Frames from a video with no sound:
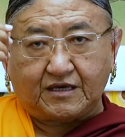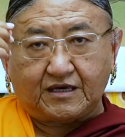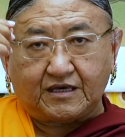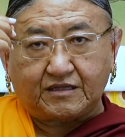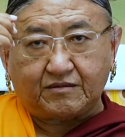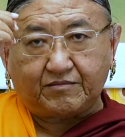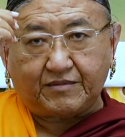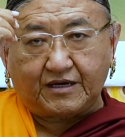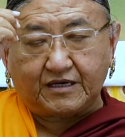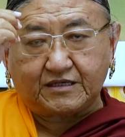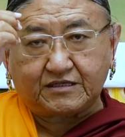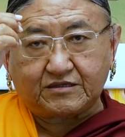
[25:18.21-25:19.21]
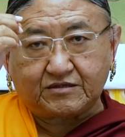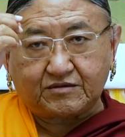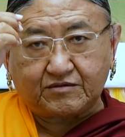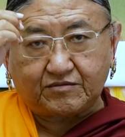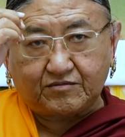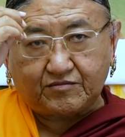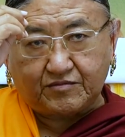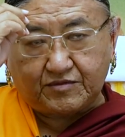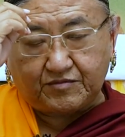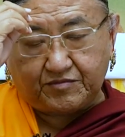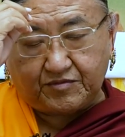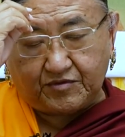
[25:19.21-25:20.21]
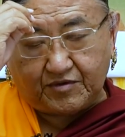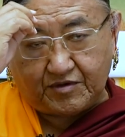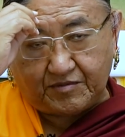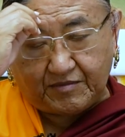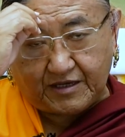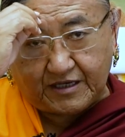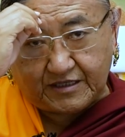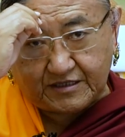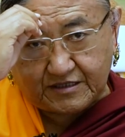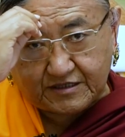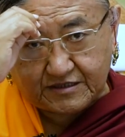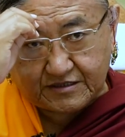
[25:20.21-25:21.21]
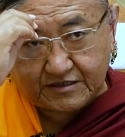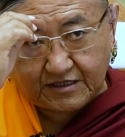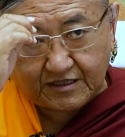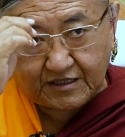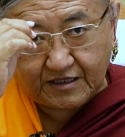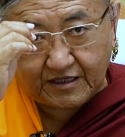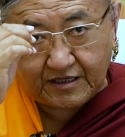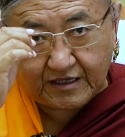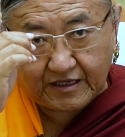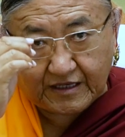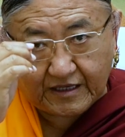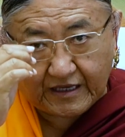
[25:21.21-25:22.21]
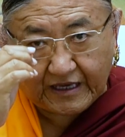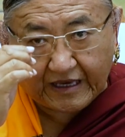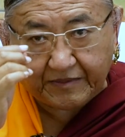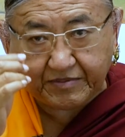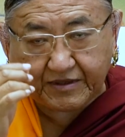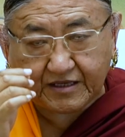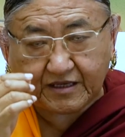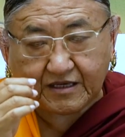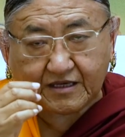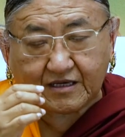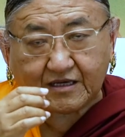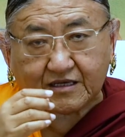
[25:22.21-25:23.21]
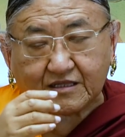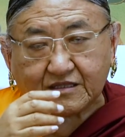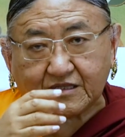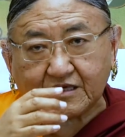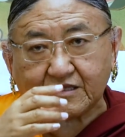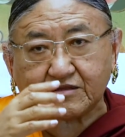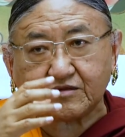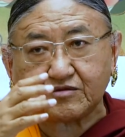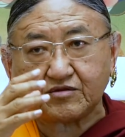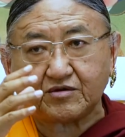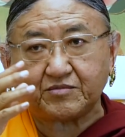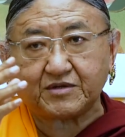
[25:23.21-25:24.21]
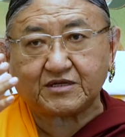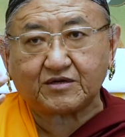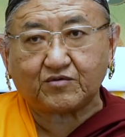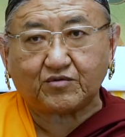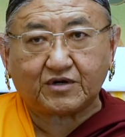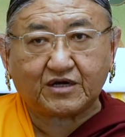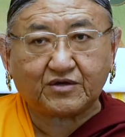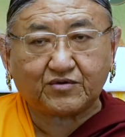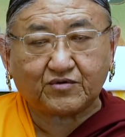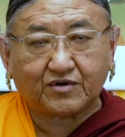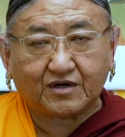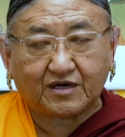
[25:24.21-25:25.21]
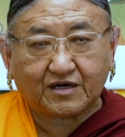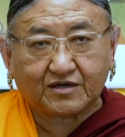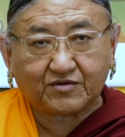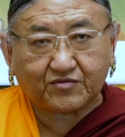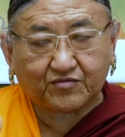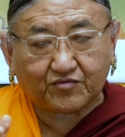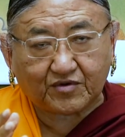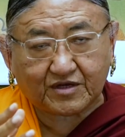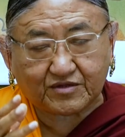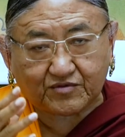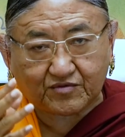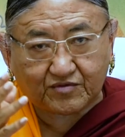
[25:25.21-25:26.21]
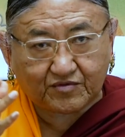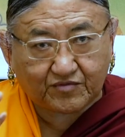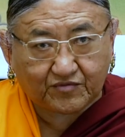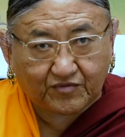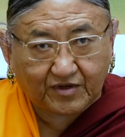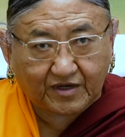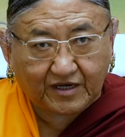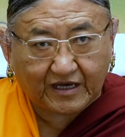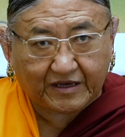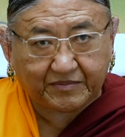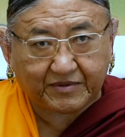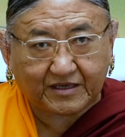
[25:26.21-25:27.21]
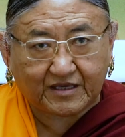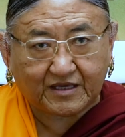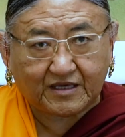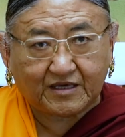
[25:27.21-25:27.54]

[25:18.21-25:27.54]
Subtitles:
And mind, if your mind is happy, then no matter where you are, we are happy.